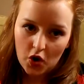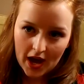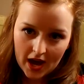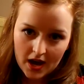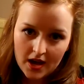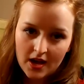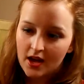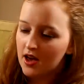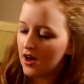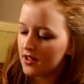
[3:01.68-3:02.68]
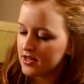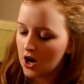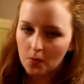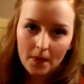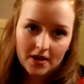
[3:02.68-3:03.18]
of your hair and
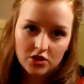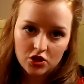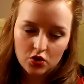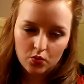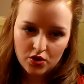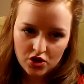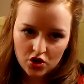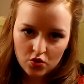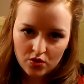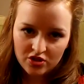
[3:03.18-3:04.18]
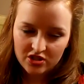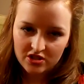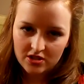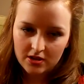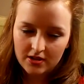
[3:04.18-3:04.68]
help it to renew and
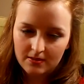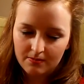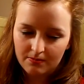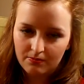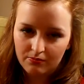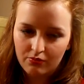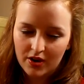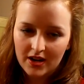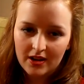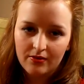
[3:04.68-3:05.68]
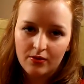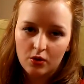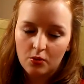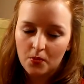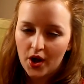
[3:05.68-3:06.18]
just to really
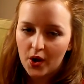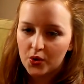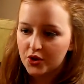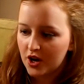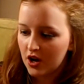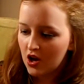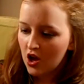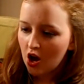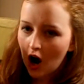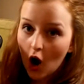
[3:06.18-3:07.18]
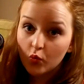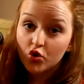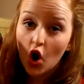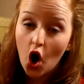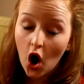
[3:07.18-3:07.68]
feel a lot more healthier. I
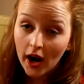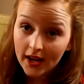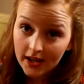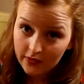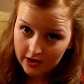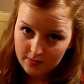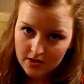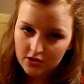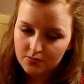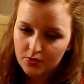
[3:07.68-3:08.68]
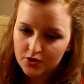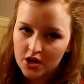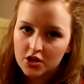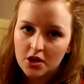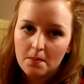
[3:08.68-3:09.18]
would highly recommend this
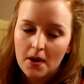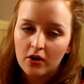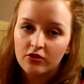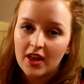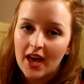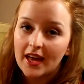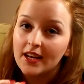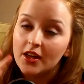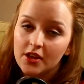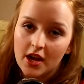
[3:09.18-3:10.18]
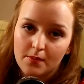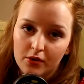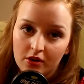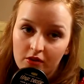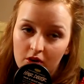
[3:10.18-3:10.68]
product amongst any other hair
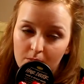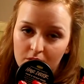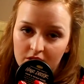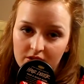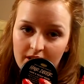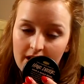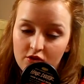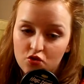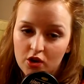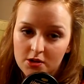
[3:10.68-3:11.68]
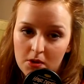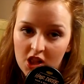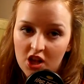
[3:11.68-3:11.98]
product I've ever tried in my